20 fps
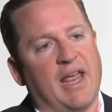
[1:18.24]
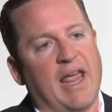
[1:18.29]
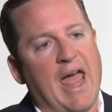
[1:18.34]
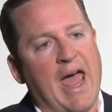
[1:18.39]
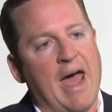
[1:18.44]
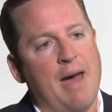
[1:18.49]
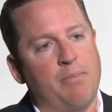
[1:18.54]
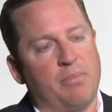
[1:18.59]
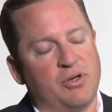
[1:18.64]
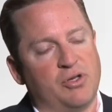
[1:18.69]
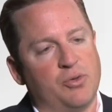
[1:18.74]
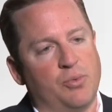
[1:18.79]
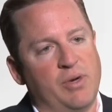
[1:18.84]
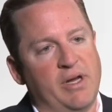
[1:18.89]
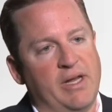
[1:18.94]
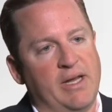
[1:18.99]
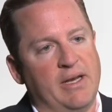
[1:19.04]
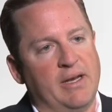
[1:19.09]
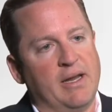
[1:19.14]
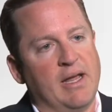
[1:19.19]
the gap
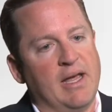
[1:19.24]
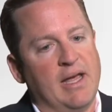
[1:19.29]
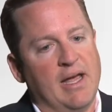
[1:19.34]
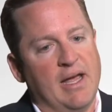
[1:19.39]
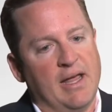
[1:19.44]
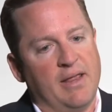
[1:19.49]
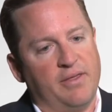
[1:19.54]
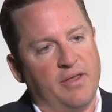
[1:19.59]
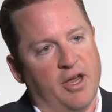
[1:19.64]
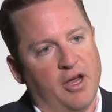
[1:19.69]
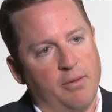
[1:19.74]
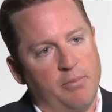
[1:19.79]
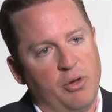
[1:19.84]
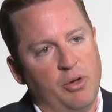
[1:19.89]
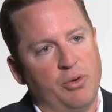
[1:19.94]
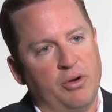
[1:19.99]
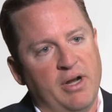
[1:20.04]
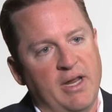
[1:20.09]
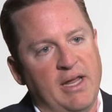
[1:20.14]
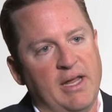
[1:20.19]
between the
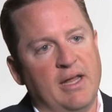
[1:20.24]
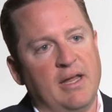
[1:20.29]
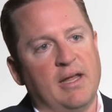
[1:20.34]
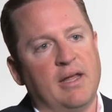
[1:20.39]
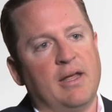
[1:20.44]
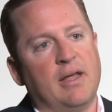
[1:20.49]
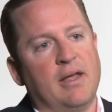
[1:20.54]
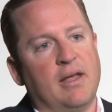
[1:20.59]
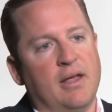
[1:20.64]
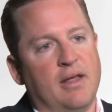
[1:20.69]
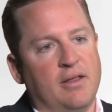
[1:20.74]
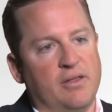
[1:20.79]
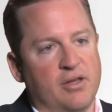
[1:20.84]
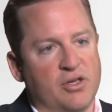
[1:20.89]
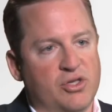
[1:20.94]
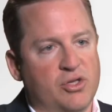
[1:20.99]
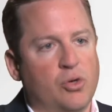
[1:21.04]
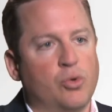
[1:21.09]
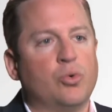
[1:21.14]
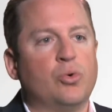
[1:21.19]
community,
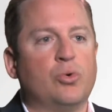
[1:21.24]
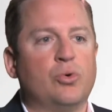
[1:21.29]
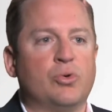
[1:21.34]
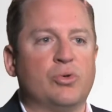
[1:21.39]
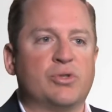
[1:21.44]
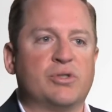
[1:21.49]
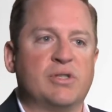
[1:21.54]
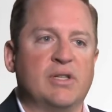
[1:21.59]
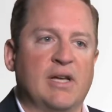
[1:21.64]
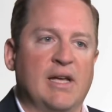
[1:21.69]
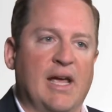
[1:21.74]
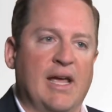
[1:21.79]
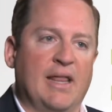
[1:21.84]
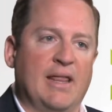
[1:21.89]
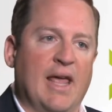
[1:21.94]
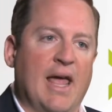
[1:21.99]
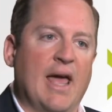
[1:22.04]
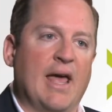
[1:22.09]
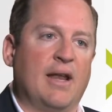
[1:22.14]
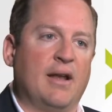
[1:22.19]
the schools,
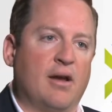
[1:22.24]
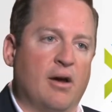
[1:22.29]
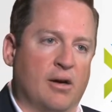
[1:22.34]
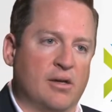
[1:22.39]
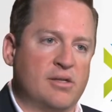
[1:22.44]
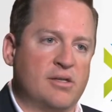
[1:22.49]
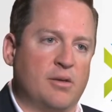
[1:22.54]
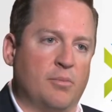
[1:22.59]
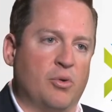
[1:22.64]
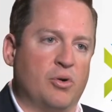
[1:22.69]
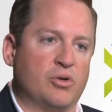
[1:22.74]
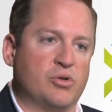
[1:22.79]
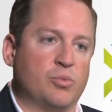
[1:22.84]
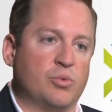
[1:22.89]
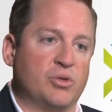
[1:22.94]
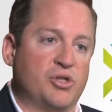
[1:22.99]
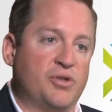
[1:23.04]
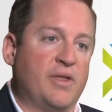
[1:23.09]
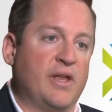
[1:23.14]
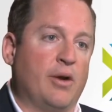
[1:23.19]
and the end customers,
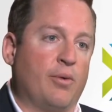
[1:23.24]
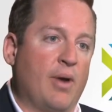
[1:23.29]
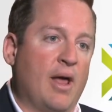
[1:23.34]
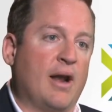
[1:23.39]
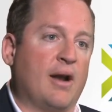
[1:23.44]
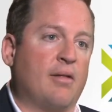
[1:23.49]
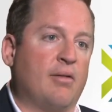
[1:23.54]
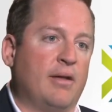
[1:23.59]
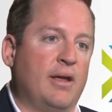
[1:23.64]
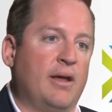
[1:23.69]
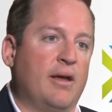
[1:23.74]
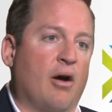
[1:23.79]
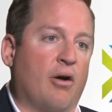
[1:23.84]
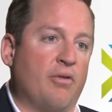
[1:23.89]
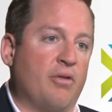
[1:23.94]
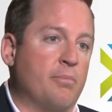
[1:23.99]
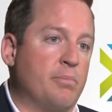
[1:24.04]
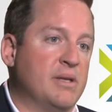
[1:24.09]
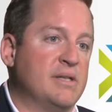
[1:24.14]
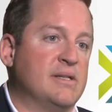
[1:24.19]
which theoretically are
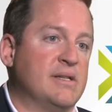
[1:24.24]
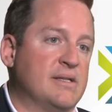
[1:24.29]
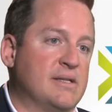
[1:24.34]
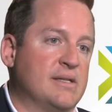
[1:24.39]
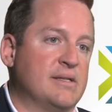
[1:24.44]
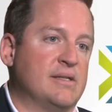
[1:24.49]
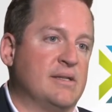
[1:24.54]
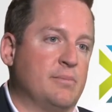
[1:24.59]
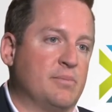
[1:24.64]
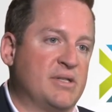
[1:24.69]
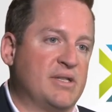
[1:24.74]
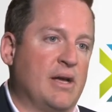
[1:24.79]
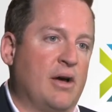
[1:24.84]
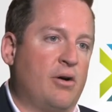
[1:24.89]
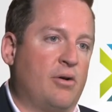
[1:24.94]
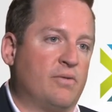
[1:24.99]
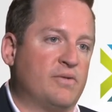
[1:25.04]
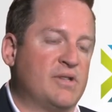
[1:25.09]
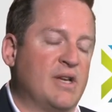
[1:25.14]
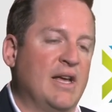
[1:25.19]
the businesses
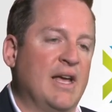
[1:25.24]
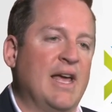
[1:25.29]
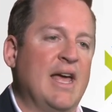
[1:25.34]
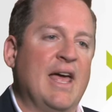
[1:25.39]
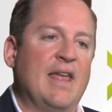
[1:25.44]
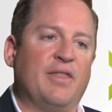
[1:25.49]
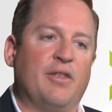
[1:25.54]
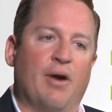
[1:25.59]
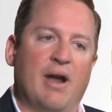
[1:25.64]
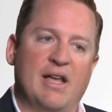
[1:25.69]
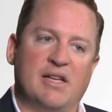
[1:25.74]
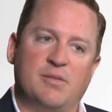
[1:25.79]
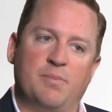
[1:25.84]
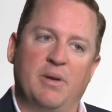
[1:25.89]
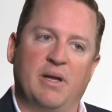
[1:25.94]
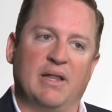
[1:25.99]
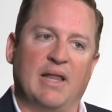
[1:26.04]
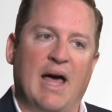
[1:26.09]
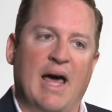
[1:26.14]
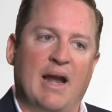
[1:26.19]
themselves, there has to
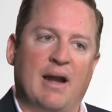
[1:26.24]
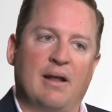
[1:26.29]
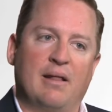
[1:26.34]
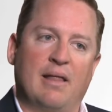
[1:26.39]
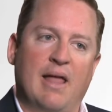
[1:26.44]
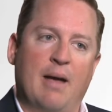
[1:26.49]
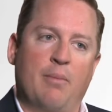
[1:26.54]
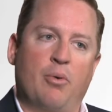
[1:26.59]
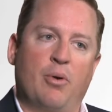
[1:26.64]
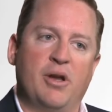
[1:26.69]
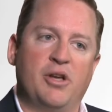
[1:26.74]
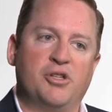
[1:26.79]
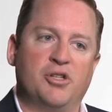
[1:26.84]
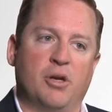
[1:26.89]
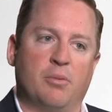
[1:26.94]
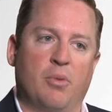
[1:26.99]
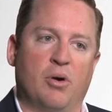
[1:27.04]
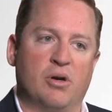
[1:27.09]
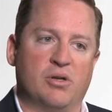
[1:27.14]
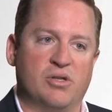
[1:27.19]
be a lot of
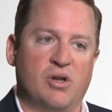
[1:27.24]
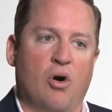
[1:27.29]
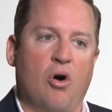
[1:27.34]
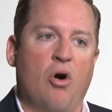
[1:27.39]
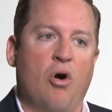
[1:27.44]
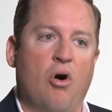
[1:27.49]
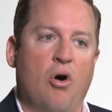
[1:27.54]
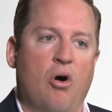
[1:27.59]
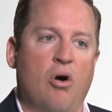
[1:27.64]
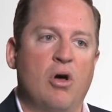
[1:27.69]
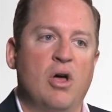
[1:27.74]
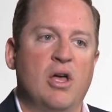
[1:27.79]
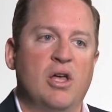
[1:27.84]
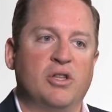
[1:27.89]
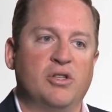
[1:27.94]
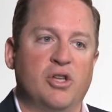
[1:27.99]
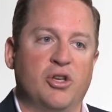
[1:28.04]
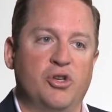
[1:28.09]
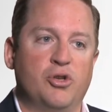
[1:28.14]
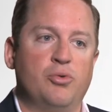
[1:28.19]
collaboration amongst all
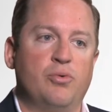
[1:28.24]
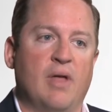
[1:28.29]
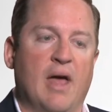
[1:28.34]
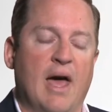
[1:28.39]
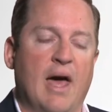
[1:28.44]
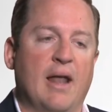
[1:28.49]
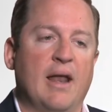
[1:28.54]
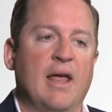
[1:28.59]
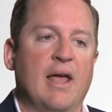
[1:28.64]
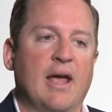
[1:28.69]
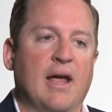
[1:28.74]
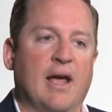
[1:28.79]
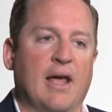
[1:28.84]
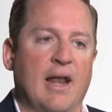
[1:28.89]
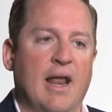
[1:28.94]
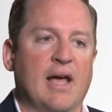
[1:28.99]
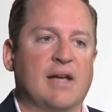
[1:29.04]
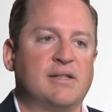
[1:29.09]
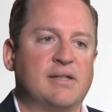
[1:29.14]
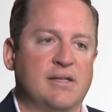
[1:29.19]
to do that.
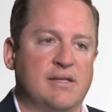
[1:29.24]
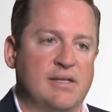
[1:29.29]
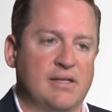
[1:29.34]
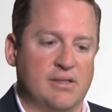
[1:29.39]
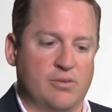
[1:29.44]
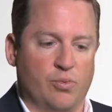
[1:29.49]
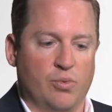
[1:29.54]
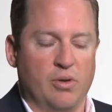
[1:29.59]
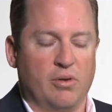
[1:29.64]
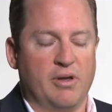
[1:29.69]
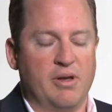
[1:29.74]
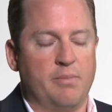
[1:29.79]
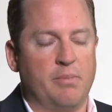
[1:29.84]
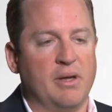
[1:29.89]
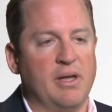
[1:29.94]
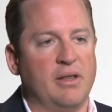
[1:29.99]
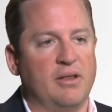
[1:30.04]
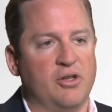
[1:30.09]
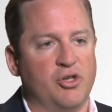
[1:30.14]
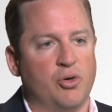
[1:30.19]
Kinexus has really
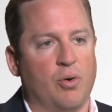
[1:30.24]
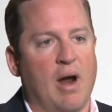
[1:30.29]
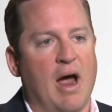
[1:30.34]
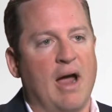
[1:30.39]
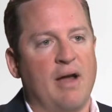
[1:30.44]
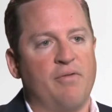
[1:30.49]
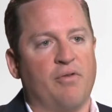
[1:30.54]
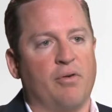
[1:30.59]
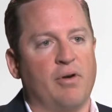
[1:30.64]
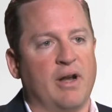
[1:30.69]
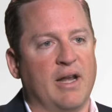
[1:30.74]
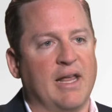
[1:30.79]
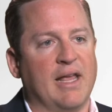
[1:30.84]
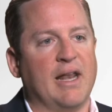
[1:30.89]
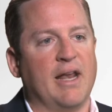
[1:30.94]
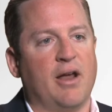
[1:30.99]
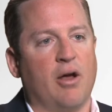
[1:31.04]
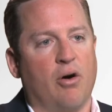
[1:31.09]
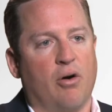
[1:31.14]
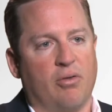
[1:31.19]
been the driver in
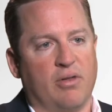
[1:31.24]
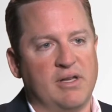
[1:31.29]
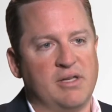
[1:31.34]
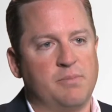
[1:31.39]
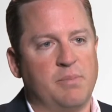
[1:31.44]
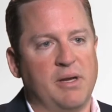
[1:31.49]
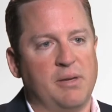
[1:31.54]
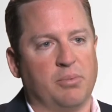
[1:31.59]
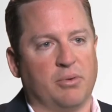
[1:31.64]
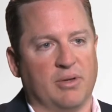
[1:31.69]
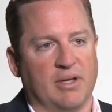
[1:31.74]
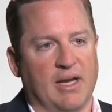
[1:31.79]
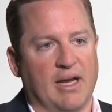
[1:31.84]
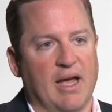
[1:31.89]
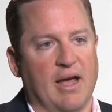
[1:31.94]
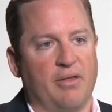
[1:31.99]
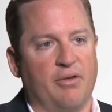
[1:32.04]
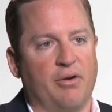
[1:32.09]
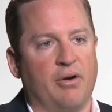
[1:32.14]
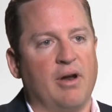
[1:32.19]
getting all these people
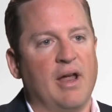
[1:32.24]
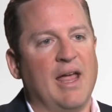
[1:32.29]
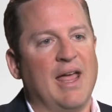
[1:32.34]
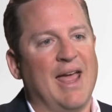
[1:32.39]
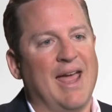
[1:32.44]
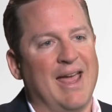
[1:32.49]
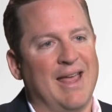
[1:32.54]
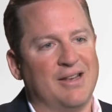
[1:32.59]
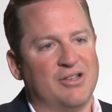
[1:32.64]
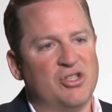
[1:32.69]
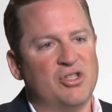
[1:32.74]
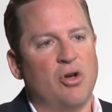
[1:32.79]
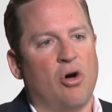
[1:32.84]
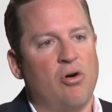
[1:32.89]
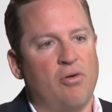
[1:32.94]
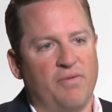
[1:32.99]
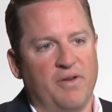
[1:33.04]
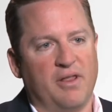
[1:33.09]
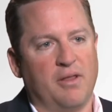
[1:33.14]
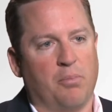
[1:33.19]
together and
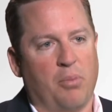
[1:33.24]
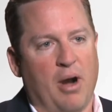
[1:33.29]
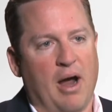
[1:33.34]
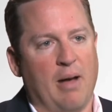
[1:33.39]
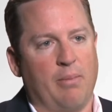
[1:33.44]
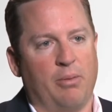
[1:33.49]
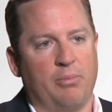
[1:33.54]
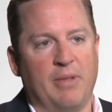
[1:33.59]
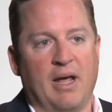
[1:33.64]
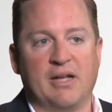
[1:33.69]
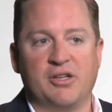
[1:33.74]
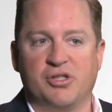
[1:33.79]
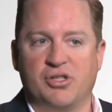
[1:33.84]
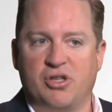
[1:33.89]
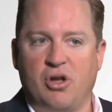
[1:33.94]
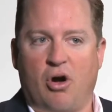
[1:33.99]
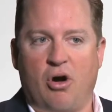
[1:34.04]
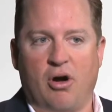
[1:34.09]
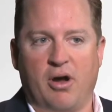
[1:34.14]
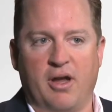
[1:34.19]
solving the problem, not
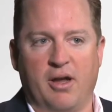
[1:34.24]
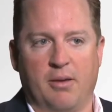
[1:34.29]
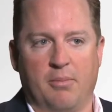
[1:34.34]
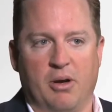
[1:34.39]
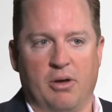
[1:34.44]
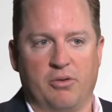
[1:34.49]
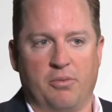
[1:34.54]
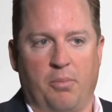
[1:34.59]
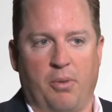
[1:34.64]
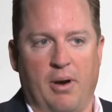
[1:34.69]
just talking about the